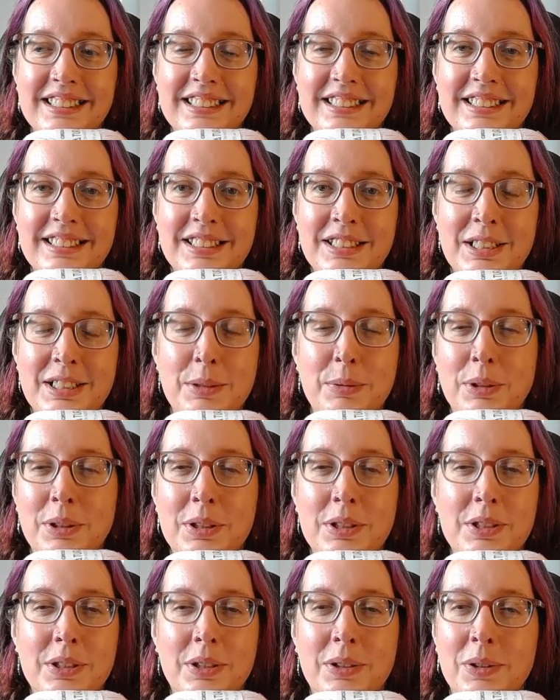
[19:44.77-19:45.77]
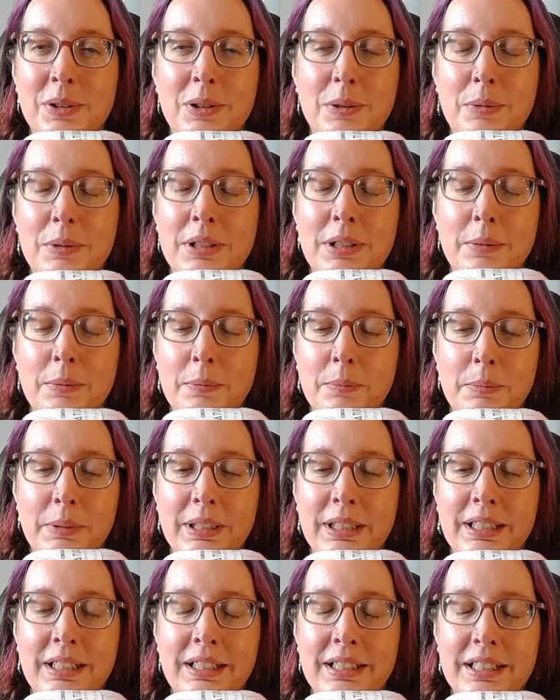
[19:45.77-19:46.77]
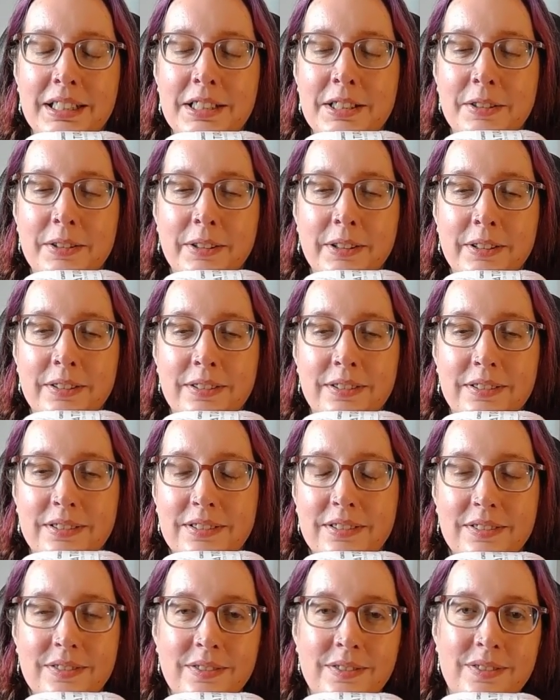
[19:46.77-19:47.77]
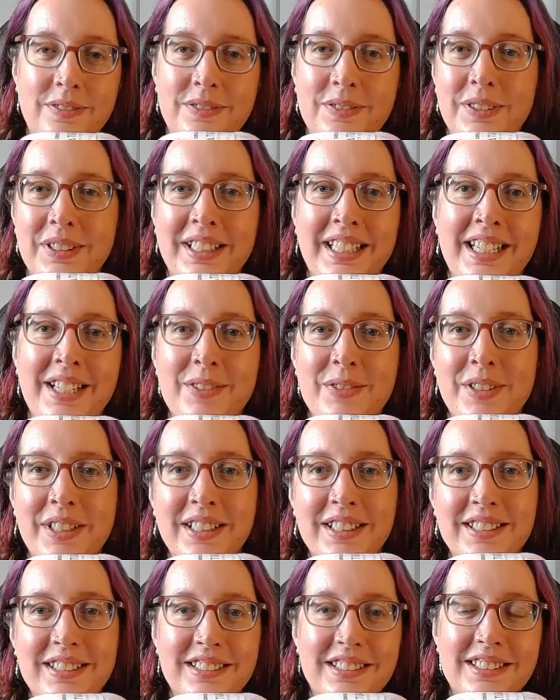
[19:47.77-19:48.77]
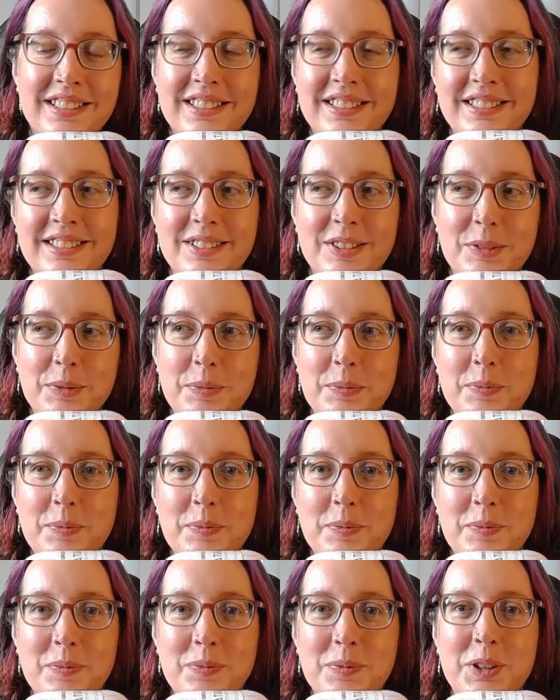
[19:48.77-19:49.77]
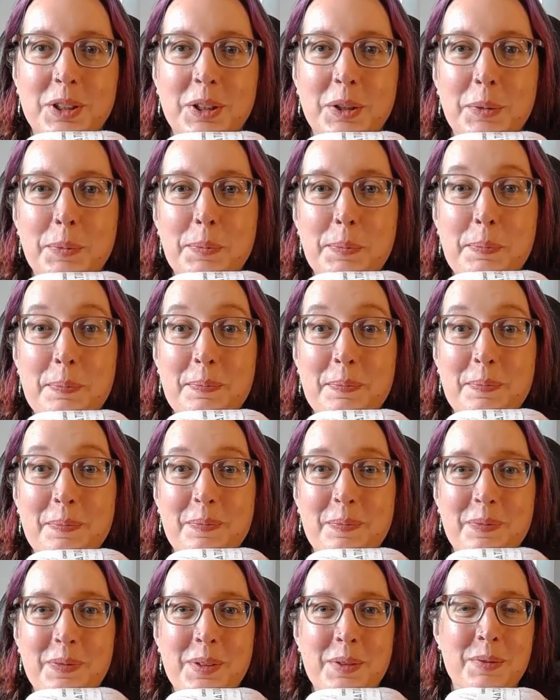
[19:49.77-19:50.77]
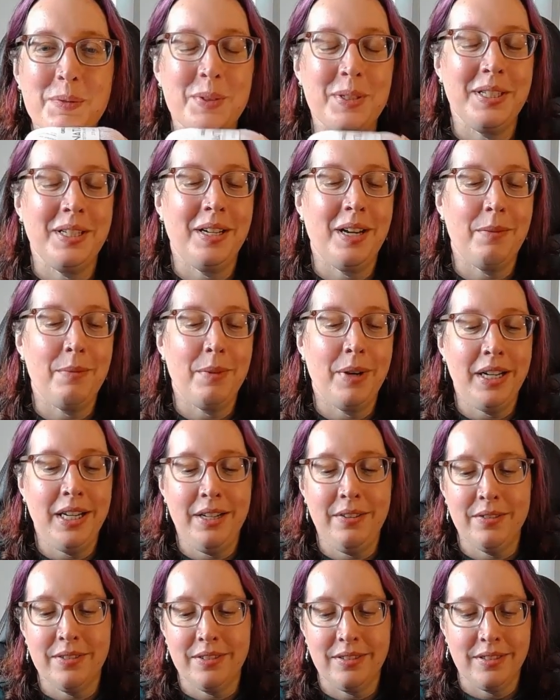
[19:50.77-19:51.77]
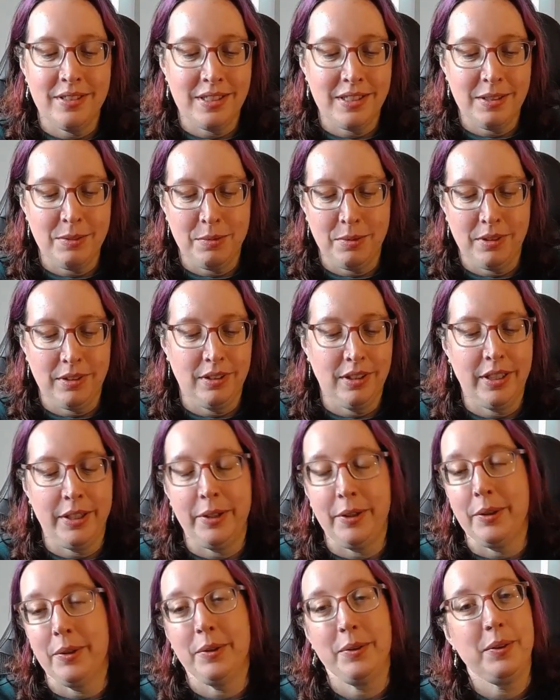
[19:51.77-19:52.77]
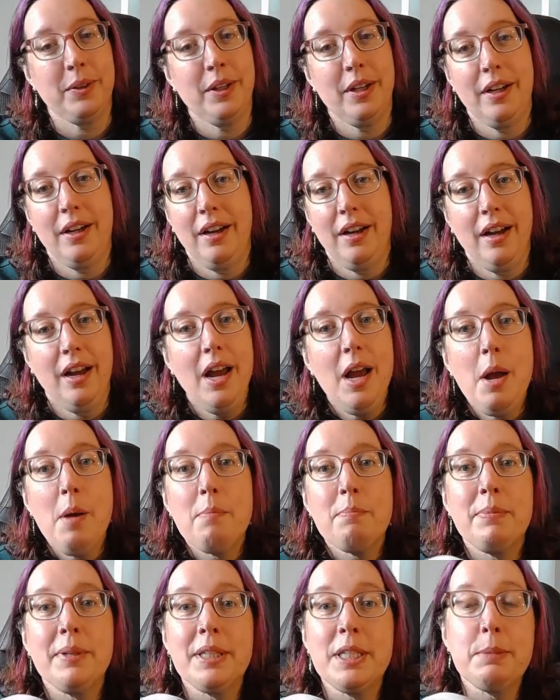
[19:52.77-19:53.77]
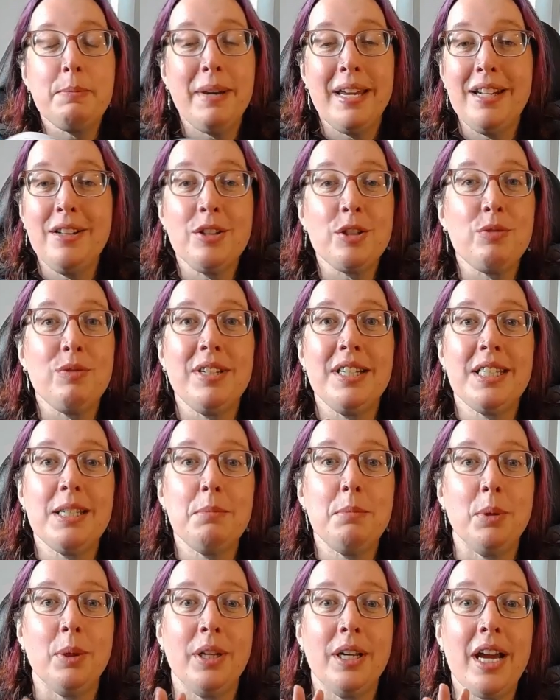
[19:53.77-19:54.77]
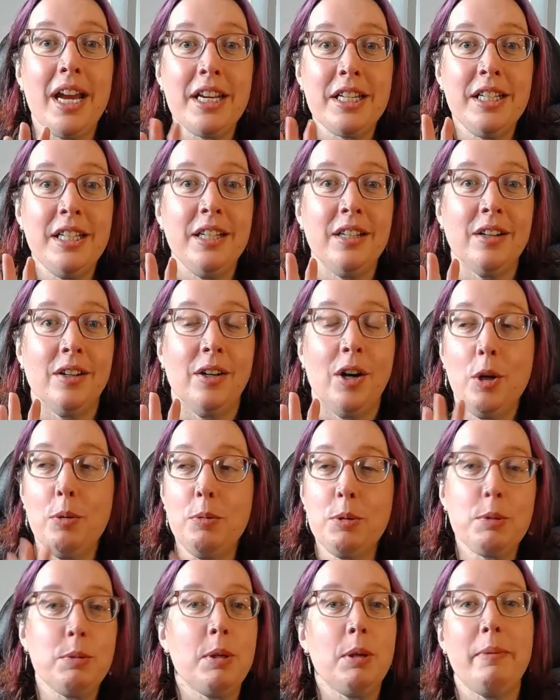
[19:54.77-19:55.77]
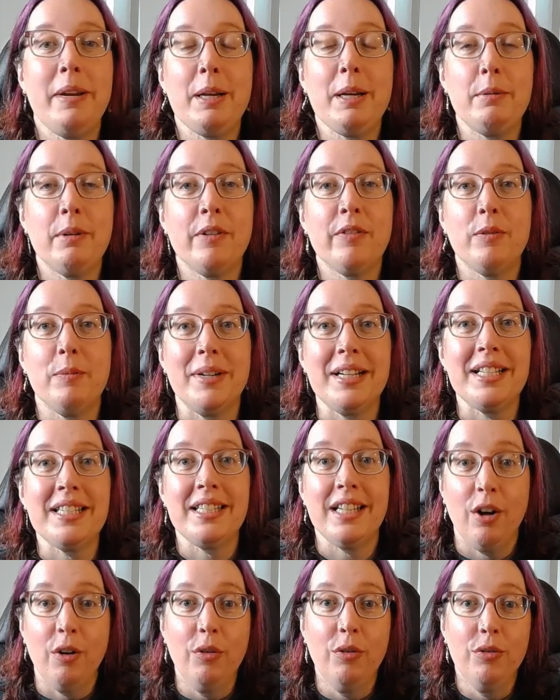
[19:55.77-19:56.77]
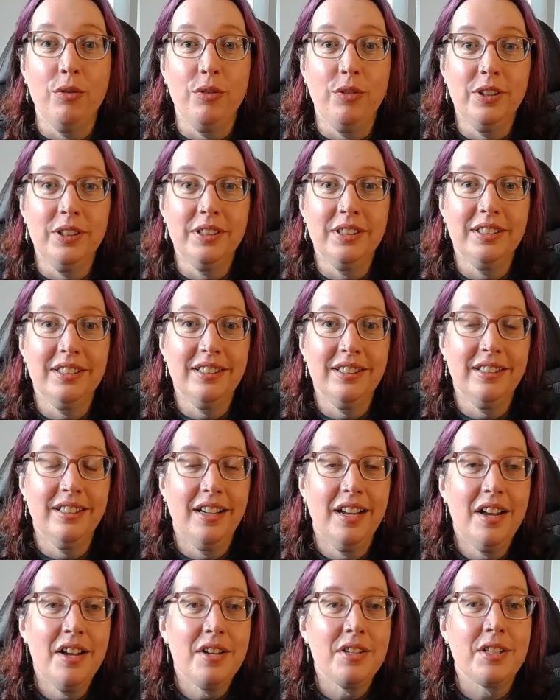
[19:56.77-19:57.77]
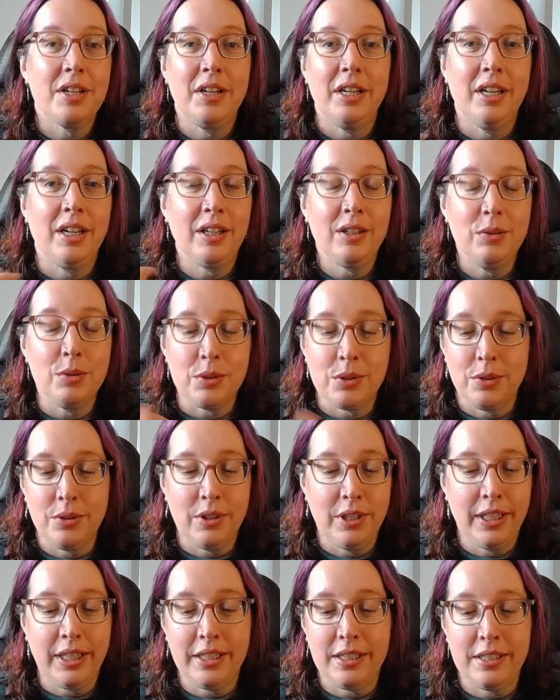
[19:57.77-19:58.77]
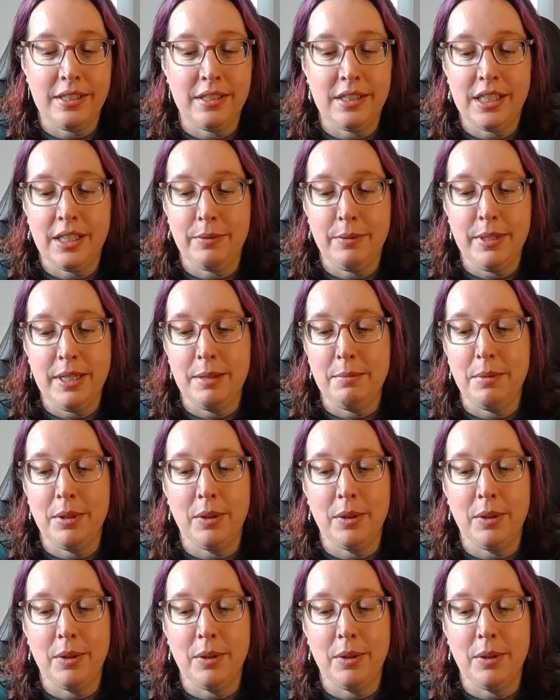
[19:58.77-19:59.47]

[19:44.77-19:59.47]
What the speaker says: She would look so good with a bit of glitter in for the evening. So we'll see. I might even just see, I don't know. But this pattern looks really simple. Actually, I always want to make one for myself. So yeah, of course, all the links and stuff will be down below.